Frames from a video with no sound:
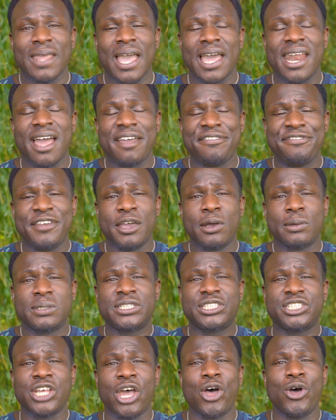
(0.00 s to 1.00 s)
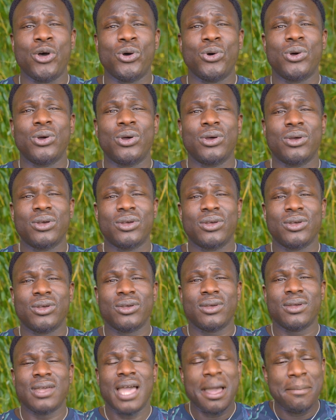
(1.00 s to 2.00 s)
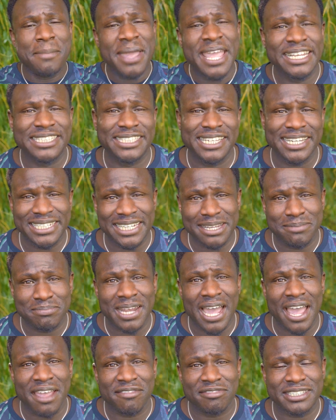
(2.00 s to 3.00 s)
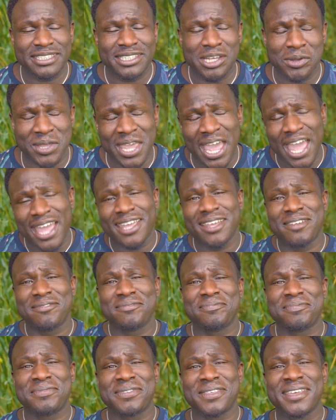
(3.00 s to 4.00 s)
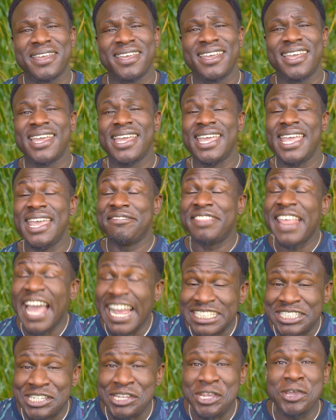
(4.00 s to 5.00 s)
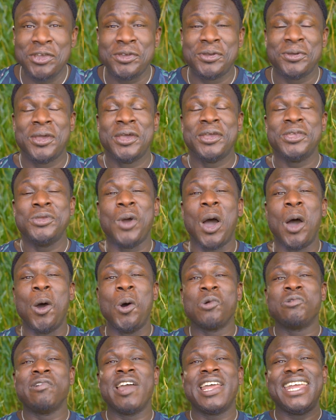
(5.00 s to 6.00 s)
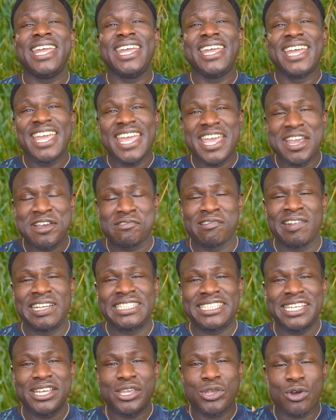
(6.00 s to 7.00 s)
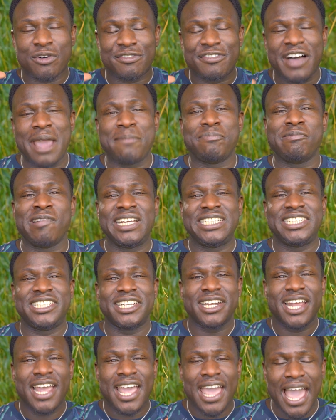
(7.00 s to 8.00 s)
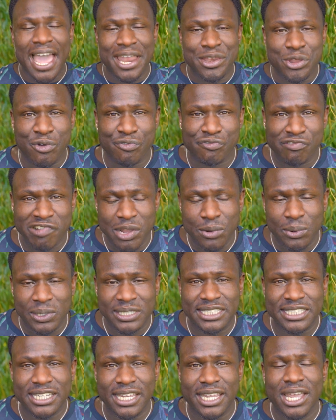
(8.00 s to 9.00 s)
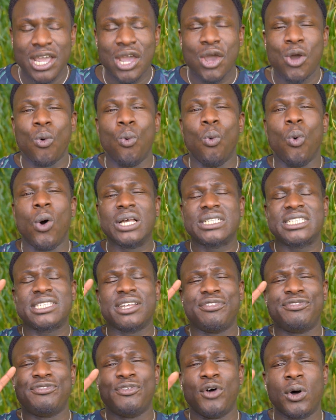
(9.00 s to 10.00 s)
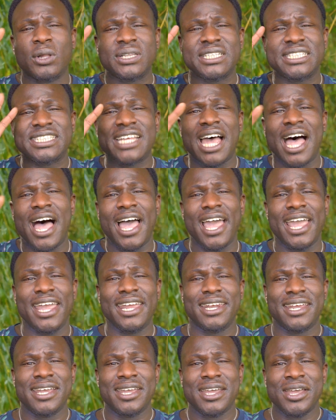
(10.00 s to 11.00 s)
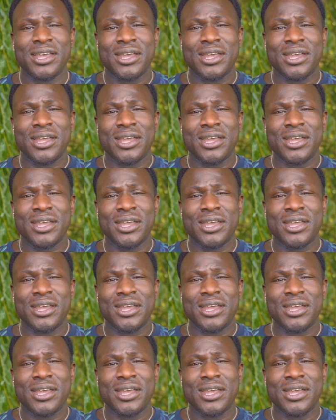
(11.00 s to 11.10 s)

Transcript: And I feel so amazing, Deep Divers, okay? If that's you, you are already increasing your vibration and your frequency. What's the fourth sign?